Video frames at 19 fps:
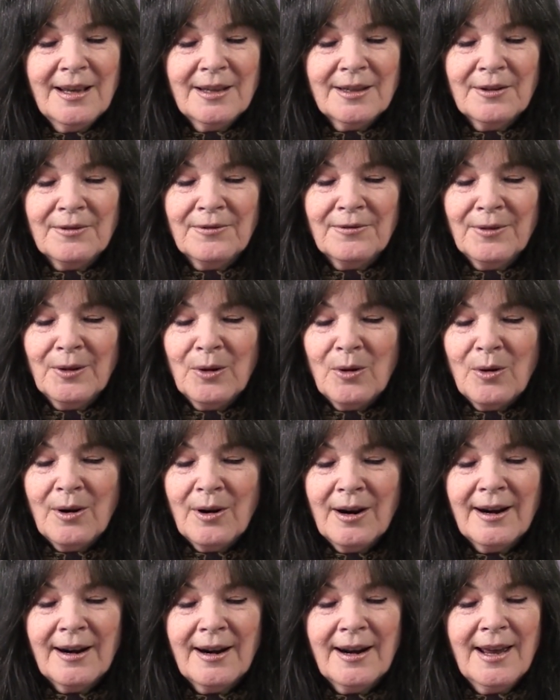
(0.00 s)
The
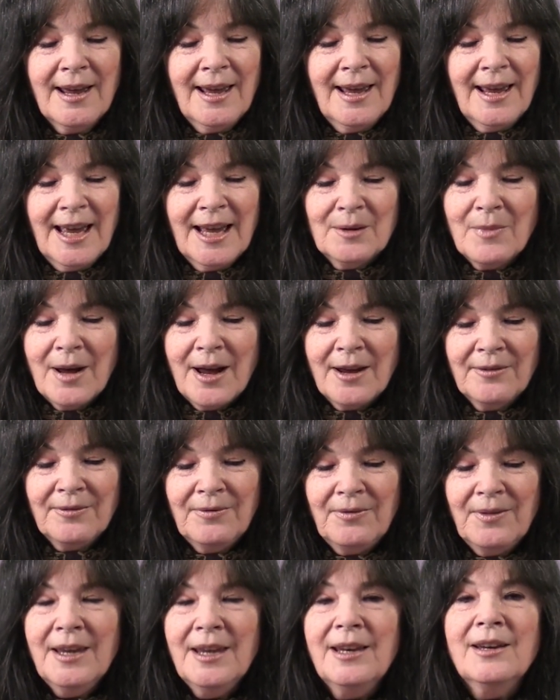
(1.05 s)
floor and my
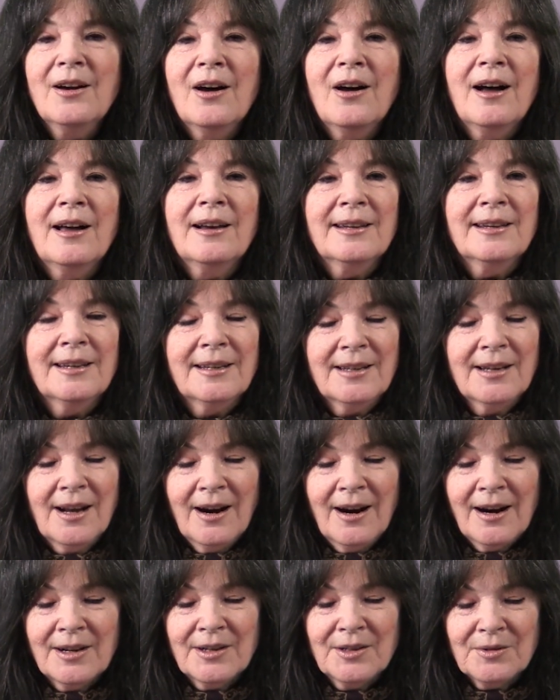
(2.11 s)
feet on it
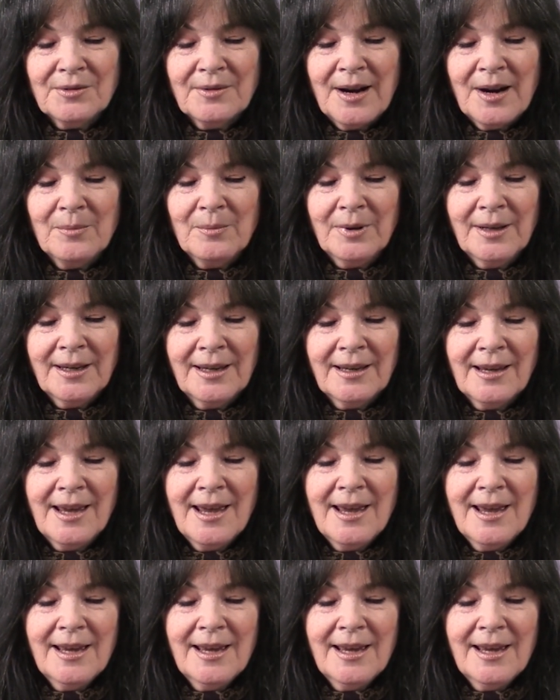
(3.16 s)
are trembling.